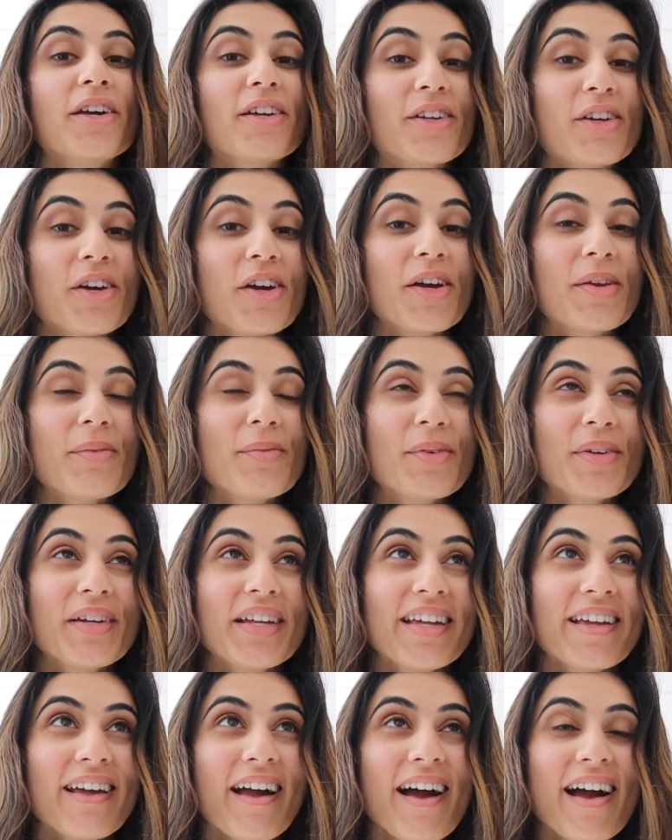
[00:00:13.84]
Good
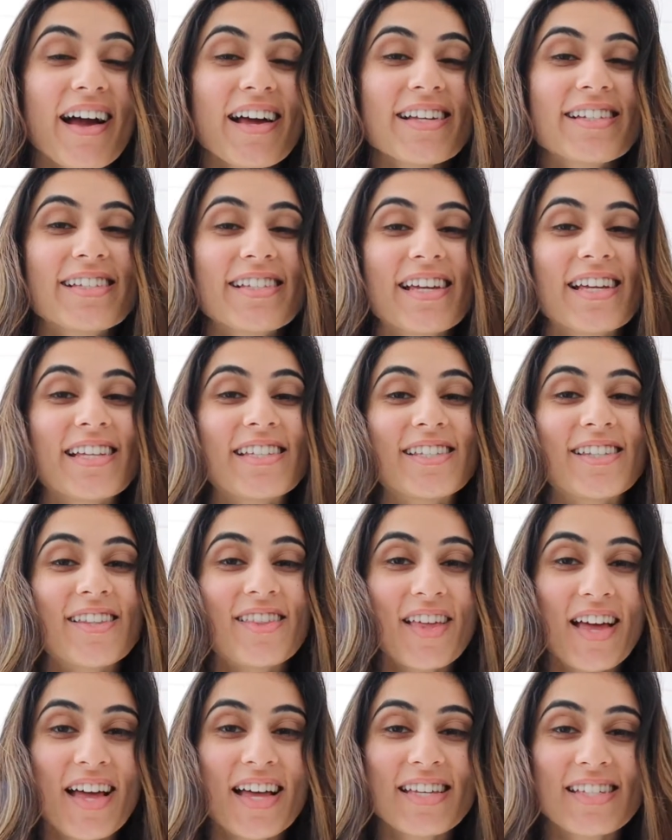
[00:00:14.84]
morning, guys. It's
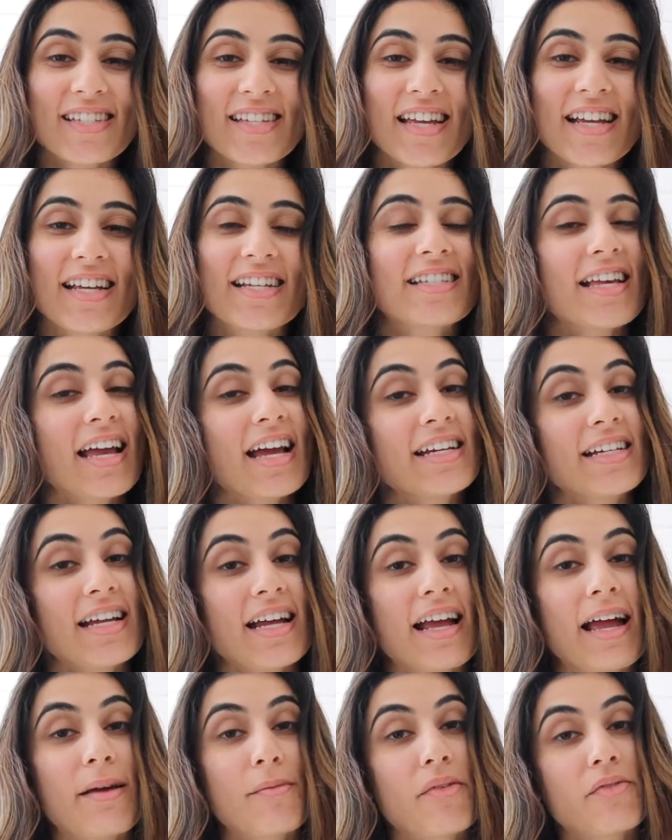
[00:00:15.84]
Thursday. It's 8
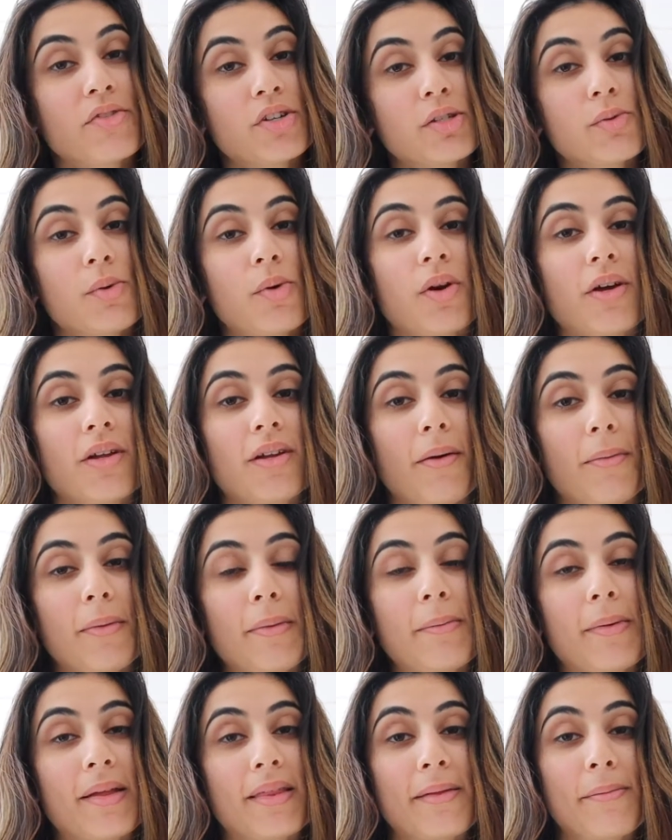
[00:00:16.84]
a.m. I've just woken up
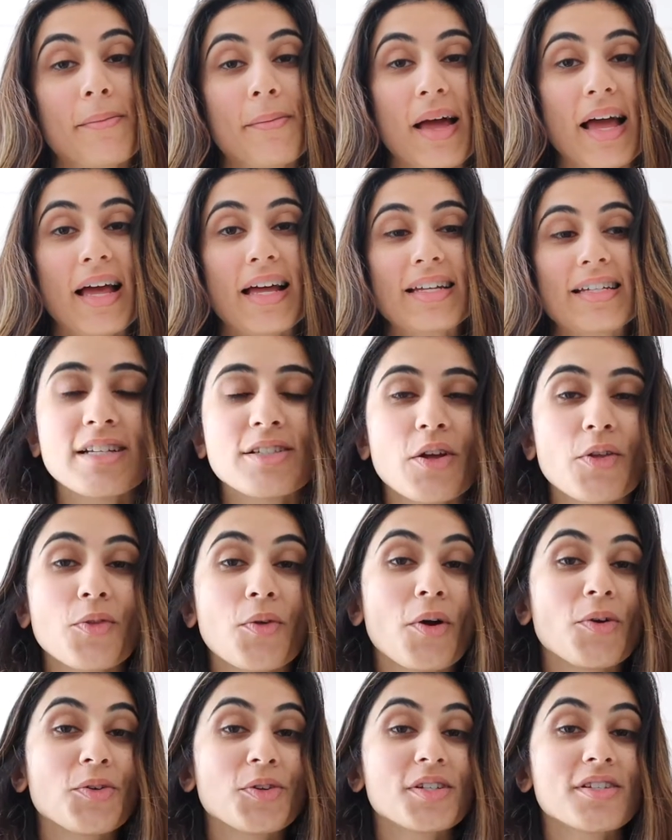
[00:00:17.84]
and made the bed, so I
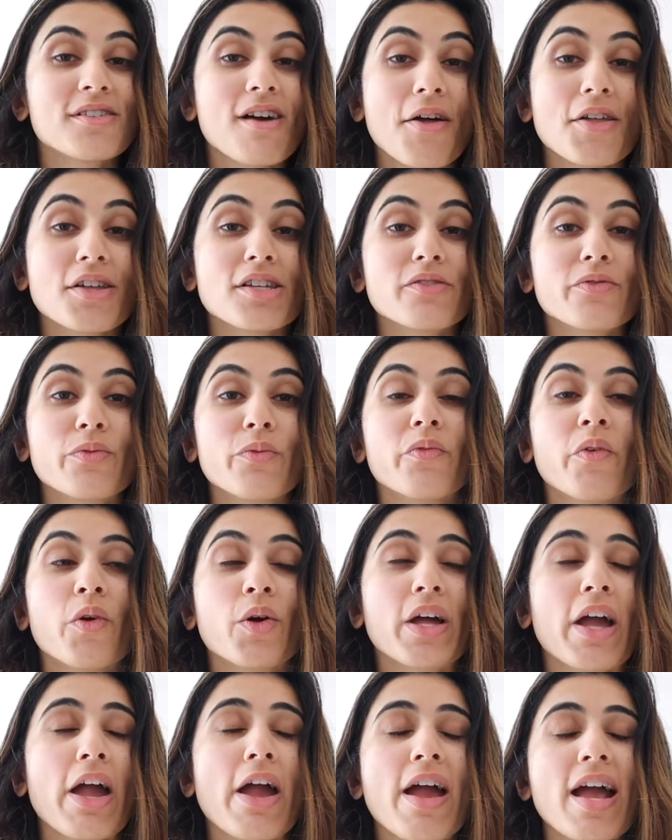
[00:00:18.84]
thought I'd start this
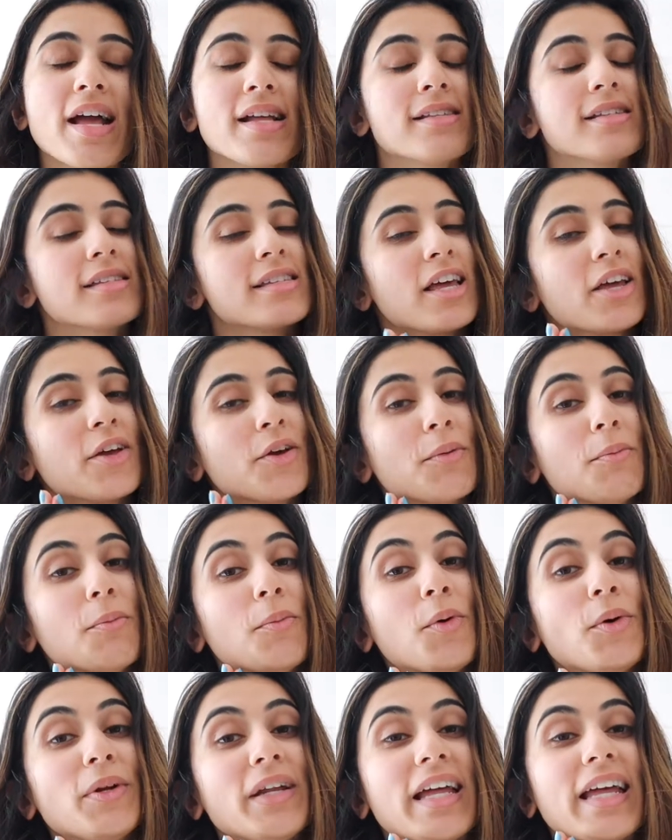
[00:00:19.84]
vlog here and say good
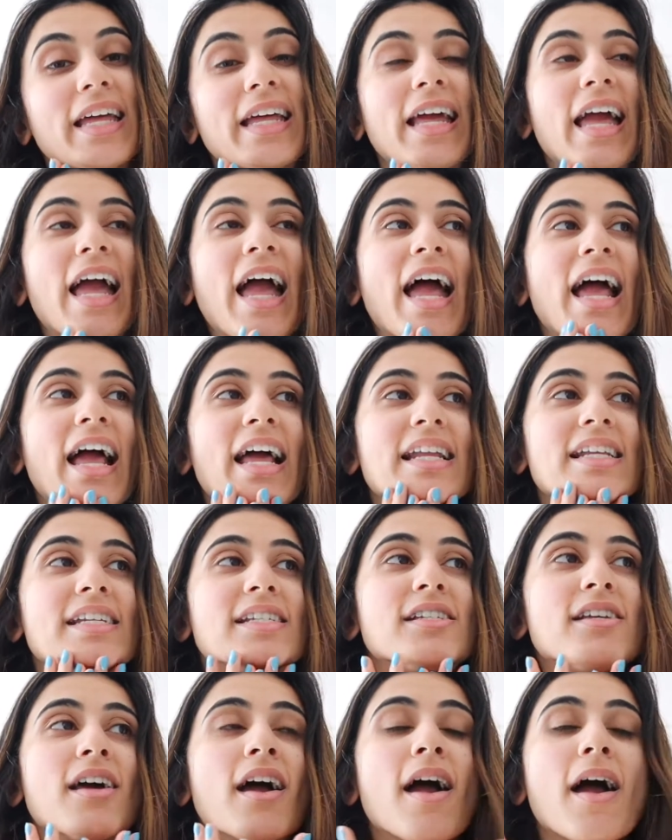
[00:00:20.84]
morning.
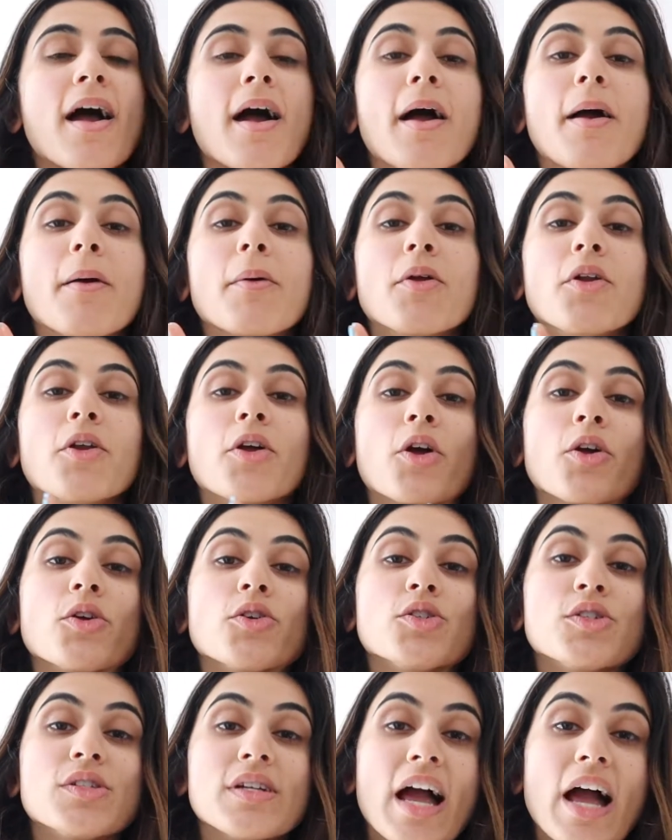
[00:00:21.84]
And I'm gonna go
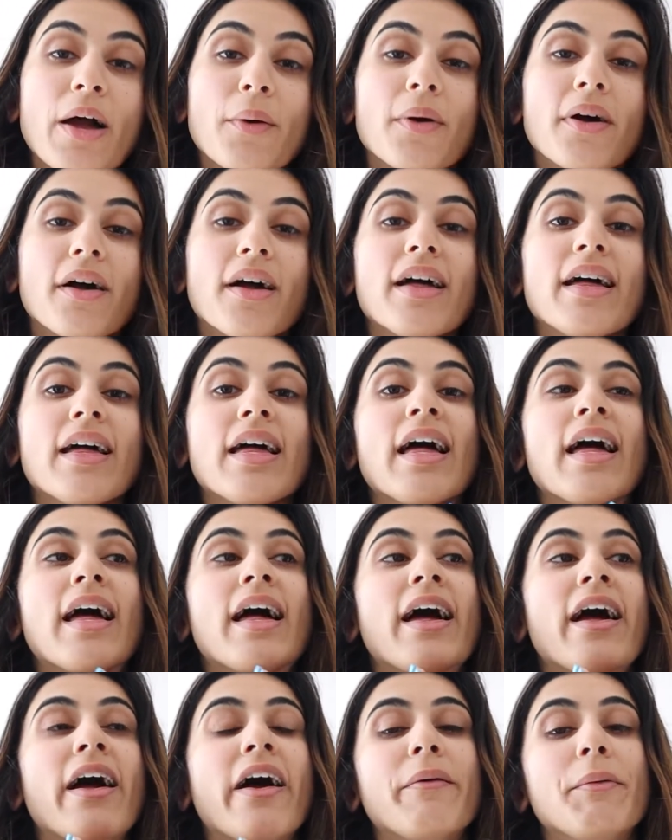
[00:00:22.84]
shower,
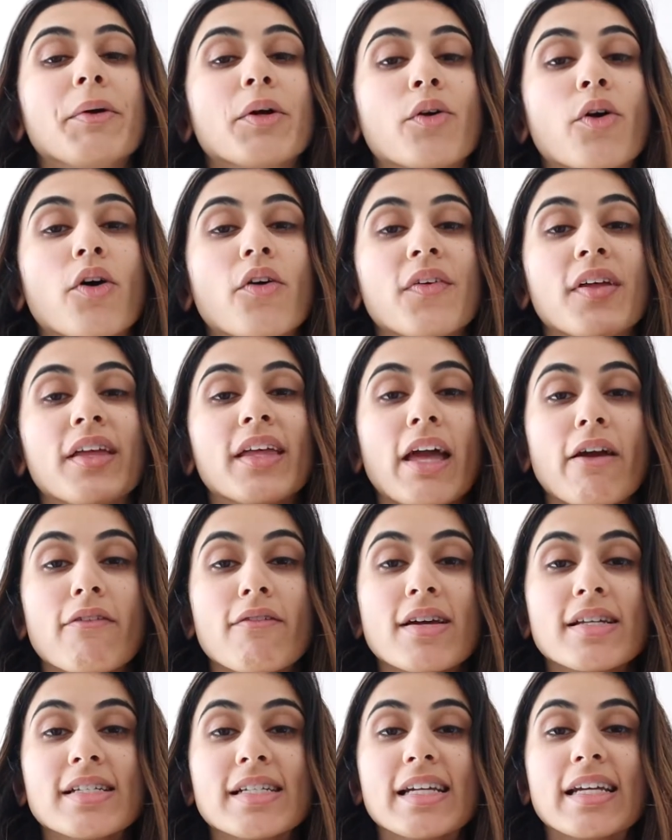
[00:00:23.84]
have my coffee, get
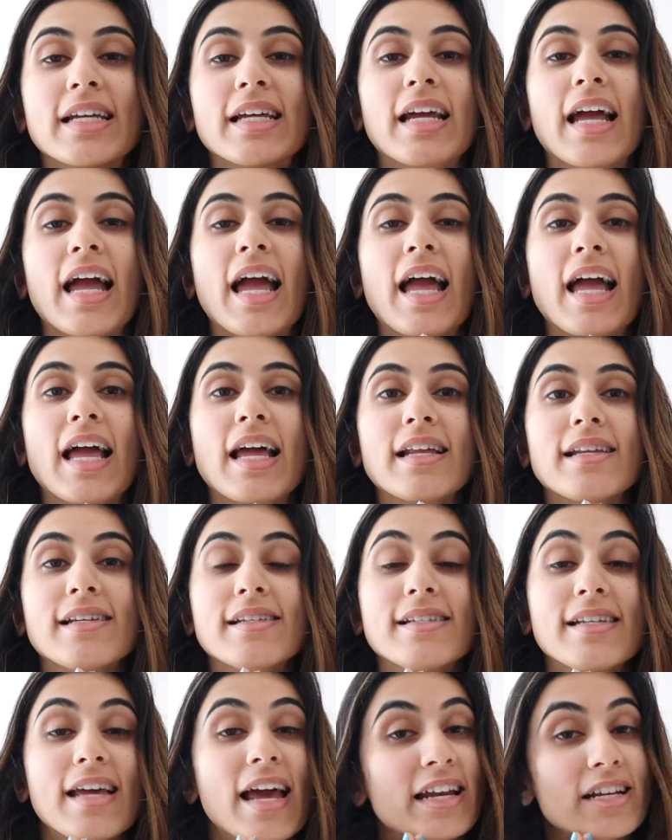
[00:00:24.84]
ready,
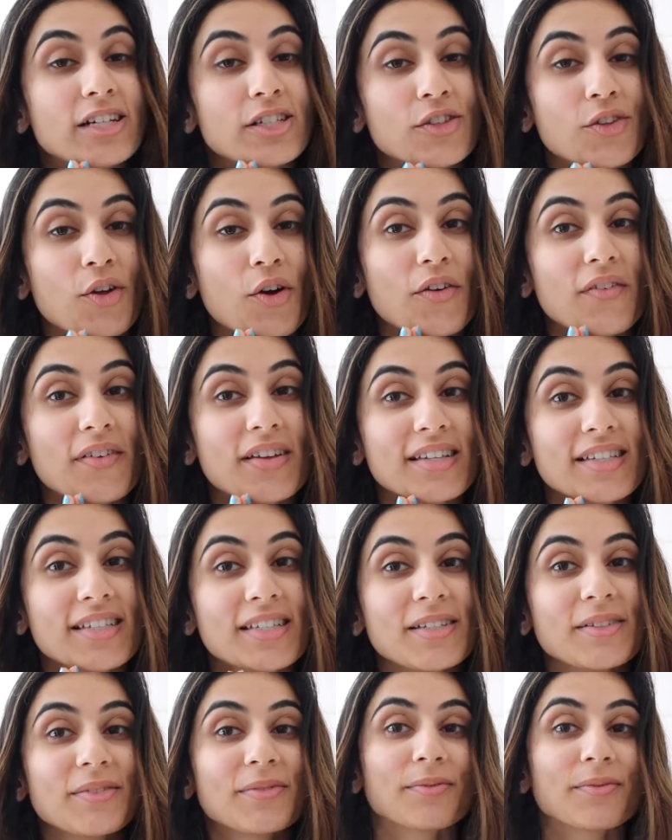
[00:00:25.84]
and tend to the office.